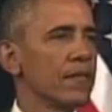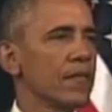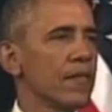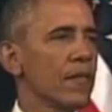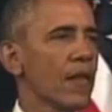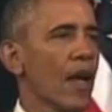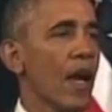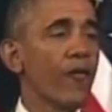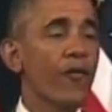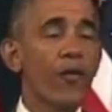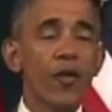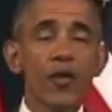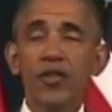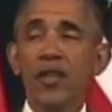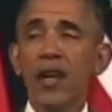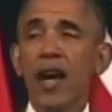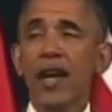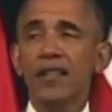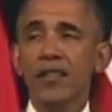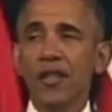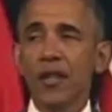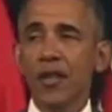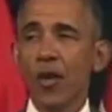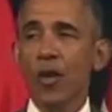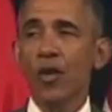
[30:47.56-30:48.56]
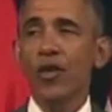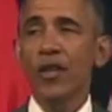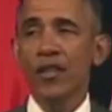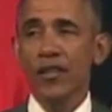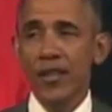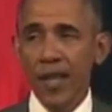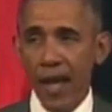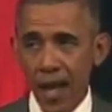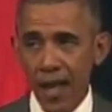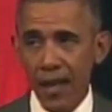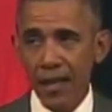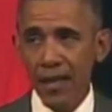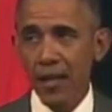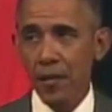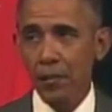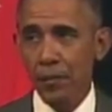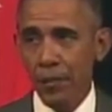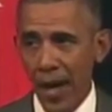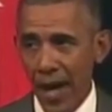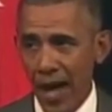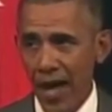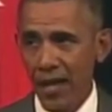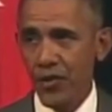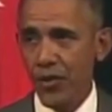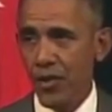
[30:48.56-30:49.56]
I first got to know the talent and
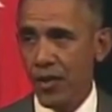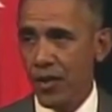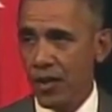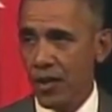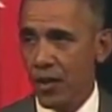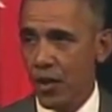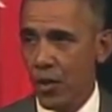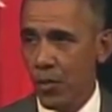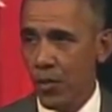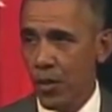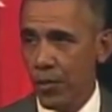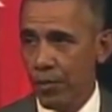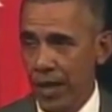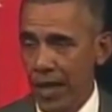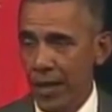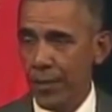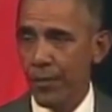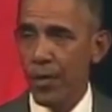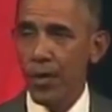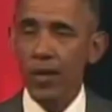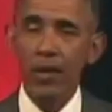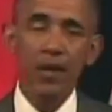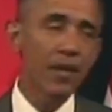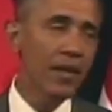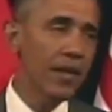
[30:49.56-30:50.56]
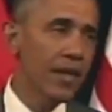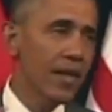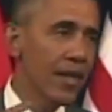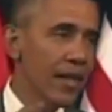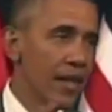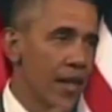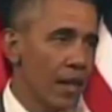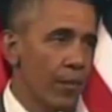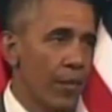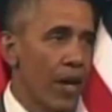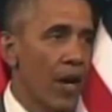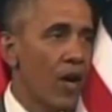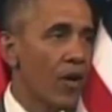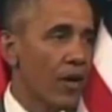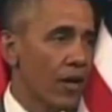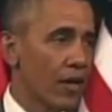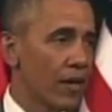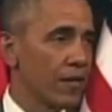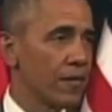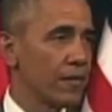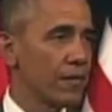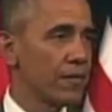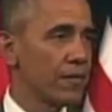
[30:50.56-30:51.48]
passion of the Cuban people in America.